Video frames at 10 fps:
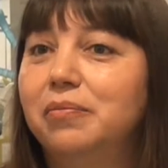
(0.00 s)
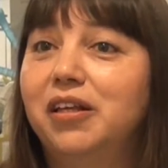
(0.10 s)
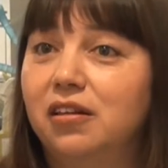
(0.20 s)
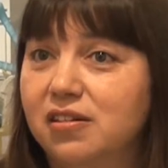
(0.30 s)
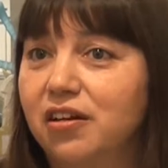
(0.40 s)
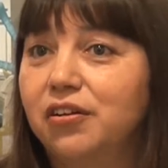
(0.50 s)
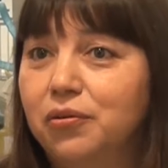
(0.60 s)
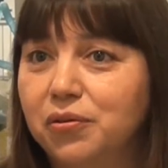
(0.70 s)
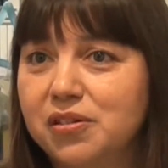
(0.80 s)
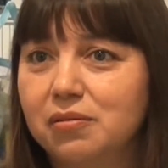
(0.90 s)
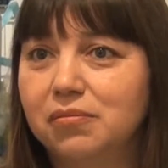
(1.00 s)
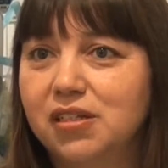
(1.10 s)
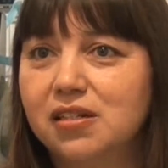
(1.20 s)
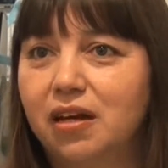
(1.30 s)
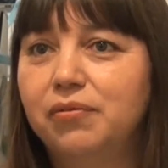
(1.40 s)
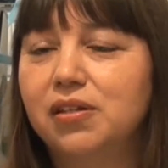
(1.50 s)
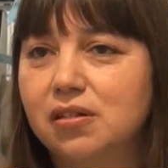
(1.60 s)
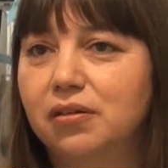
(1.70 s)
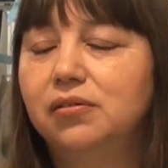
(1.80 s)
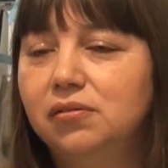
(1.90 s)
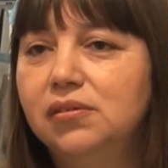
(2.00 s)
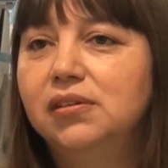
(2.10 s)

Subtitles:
something that's going to cause some discomfort. So